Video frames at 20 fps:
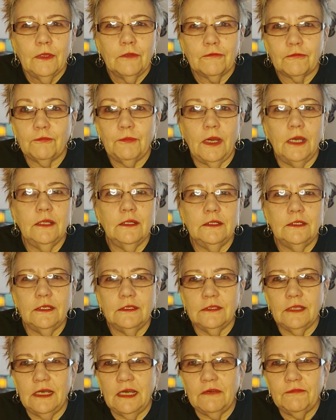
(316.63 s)
smiling
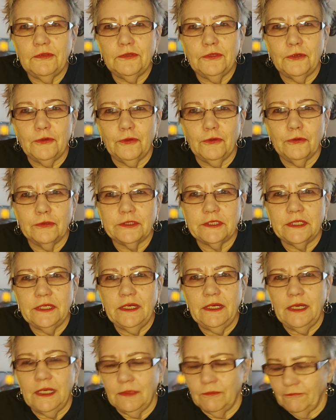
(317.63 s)
and laughing the whole
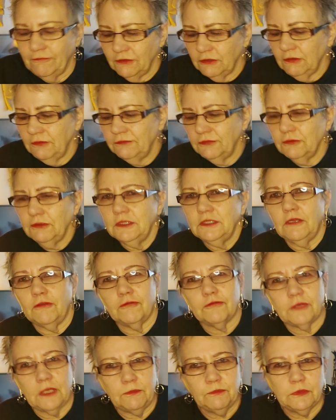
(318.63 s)
time. Very, very
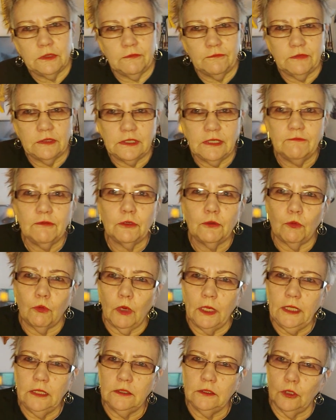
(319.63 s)
deceptive. You never
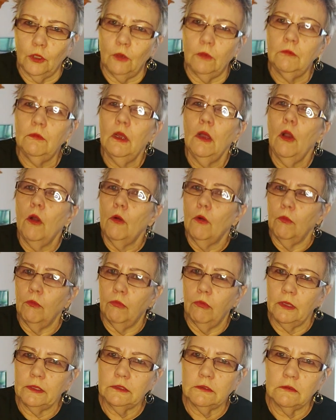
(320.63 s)
quite know
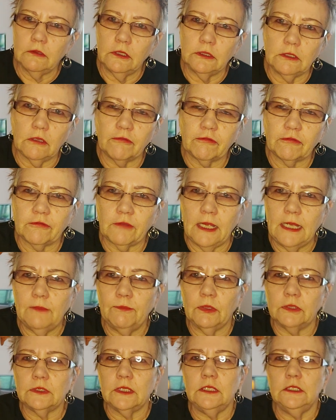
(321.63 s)
what they're going to say,
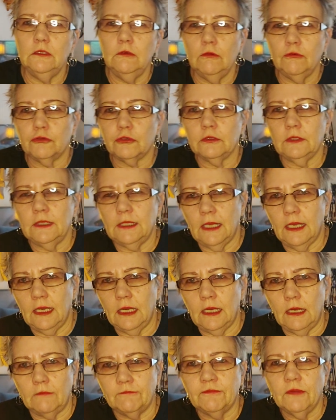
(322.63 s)
but they usually
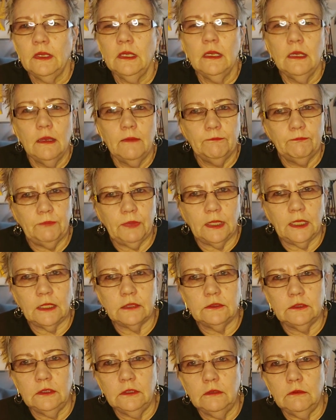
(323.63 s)
have
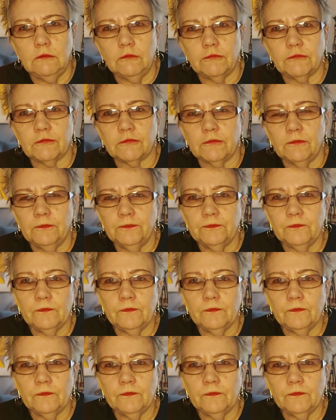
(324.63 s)
bad news.